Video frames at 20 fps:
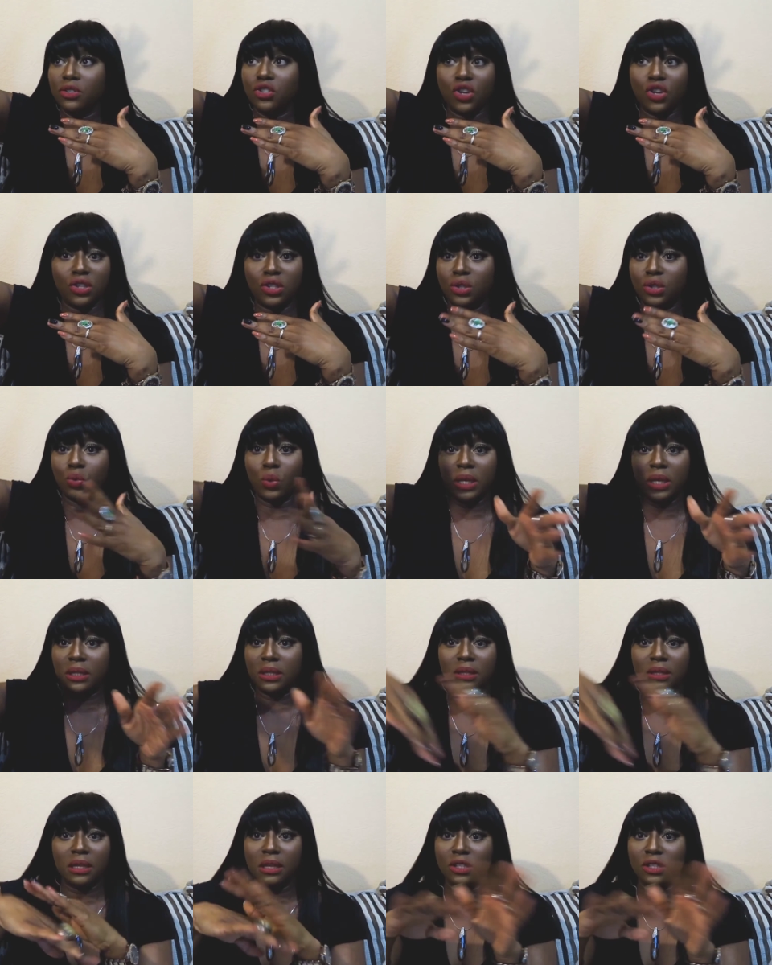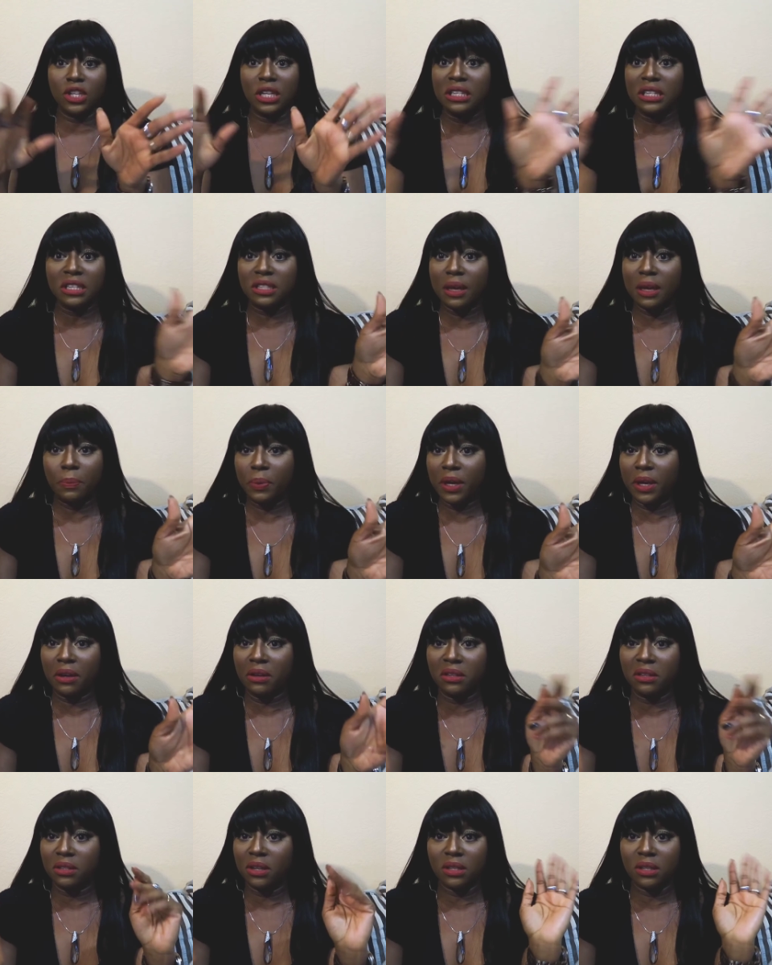just went, it
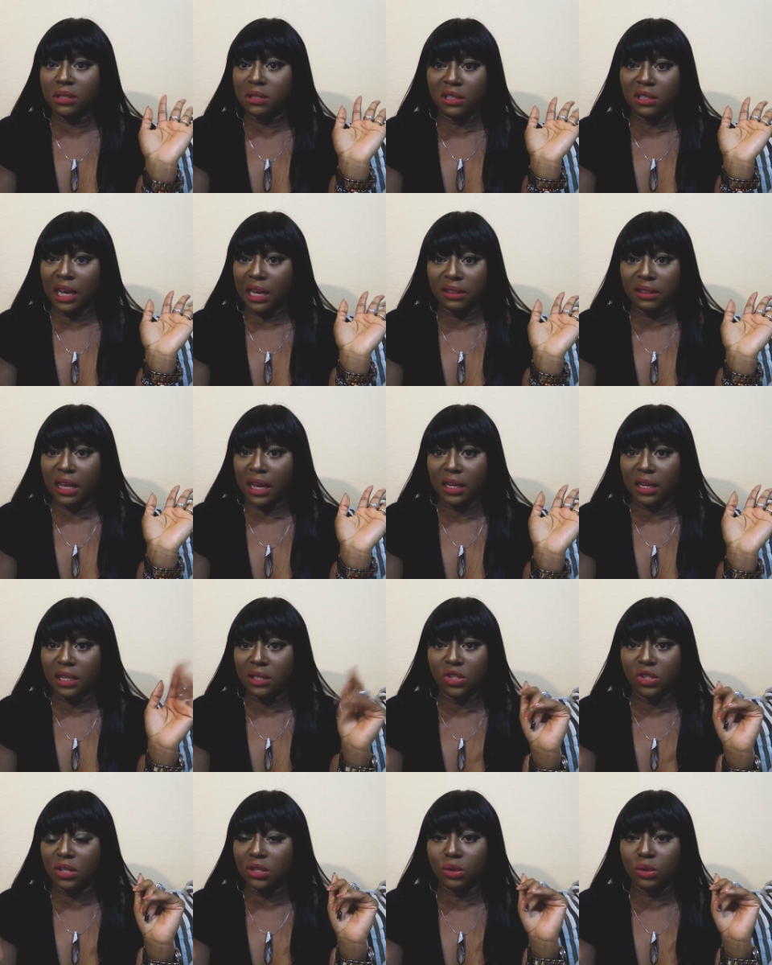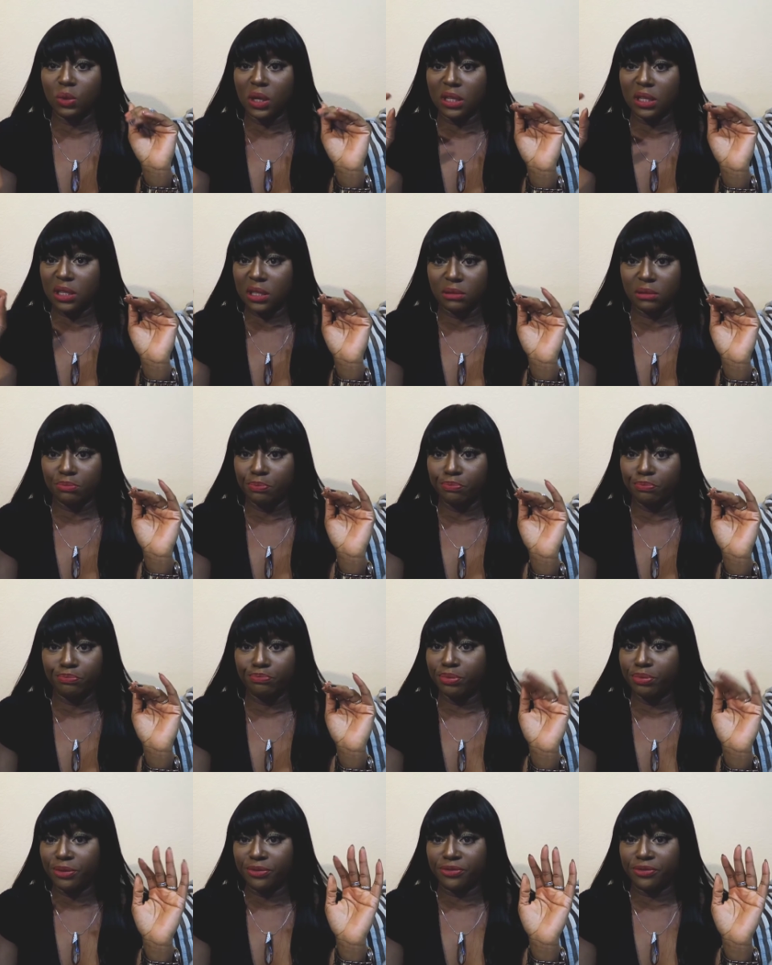disappeared just like that. It just went
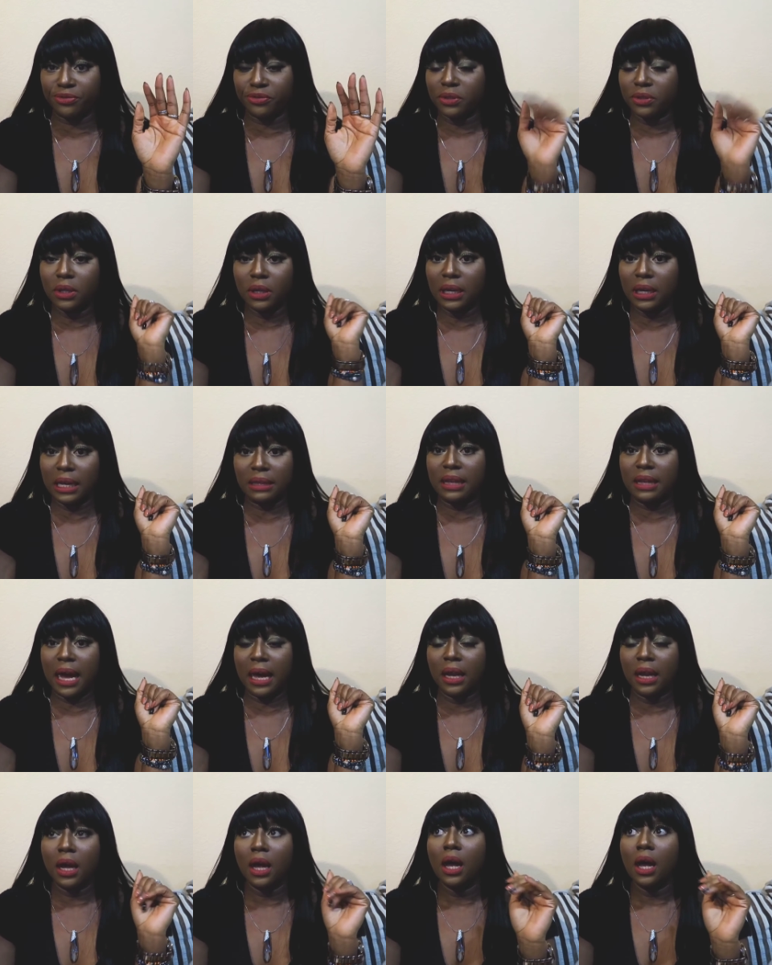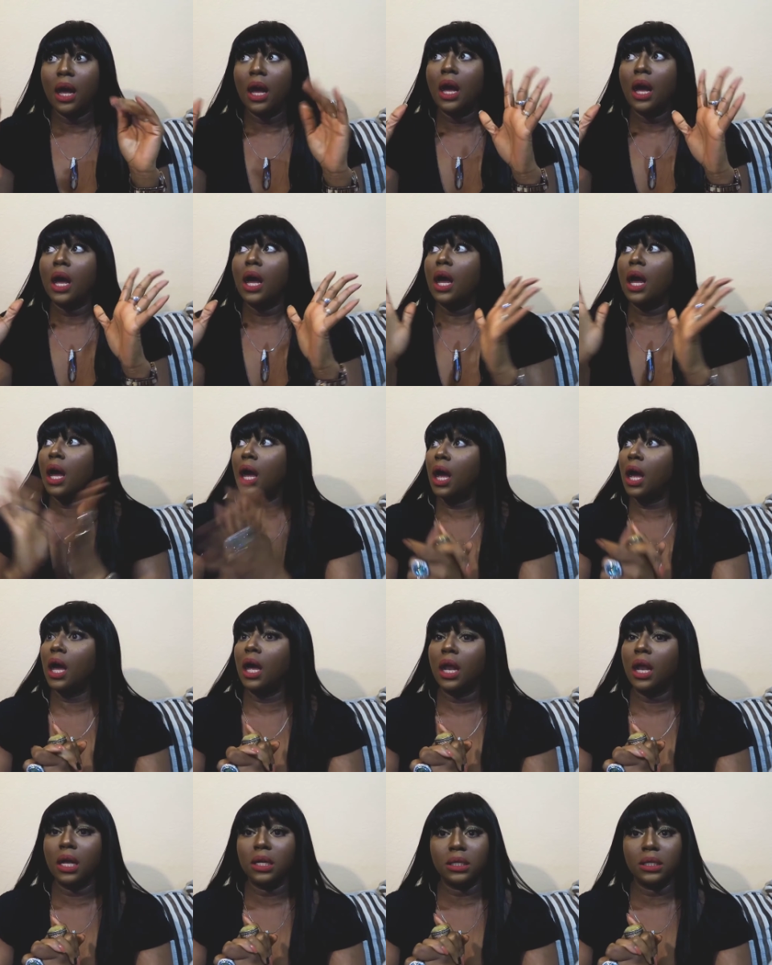poof like that.
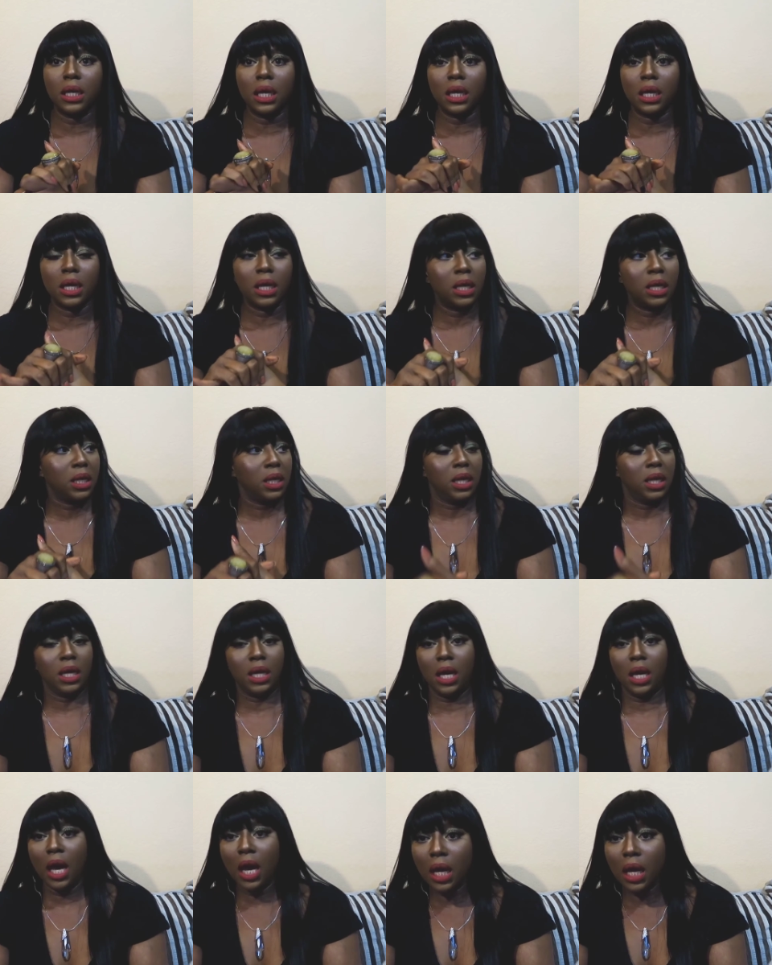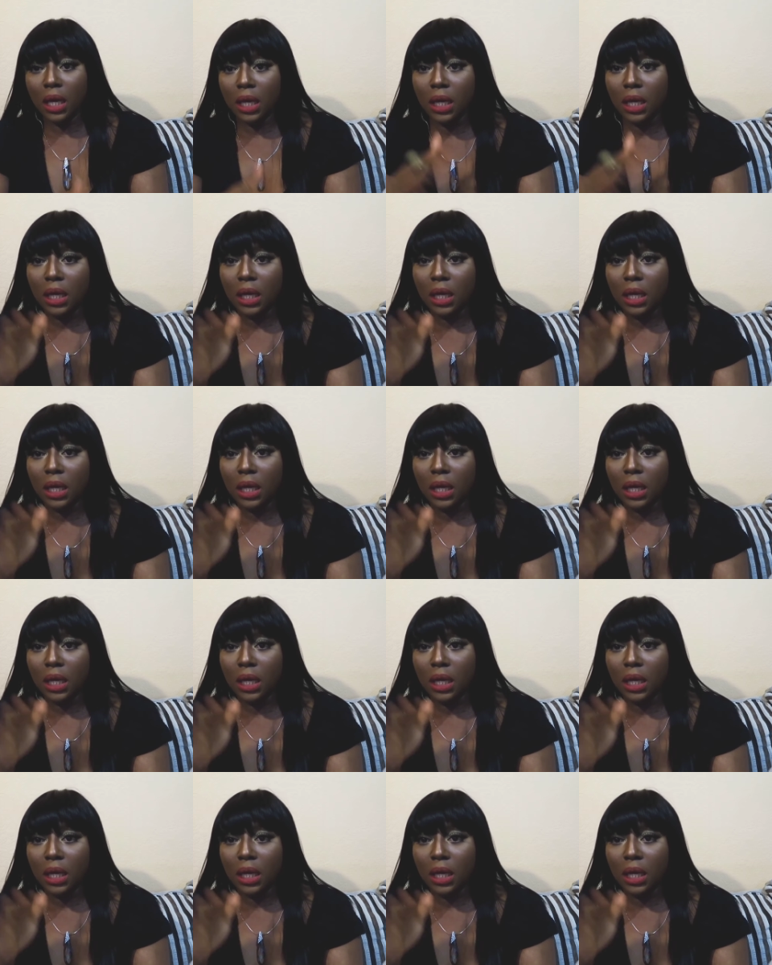And I was like, yeah.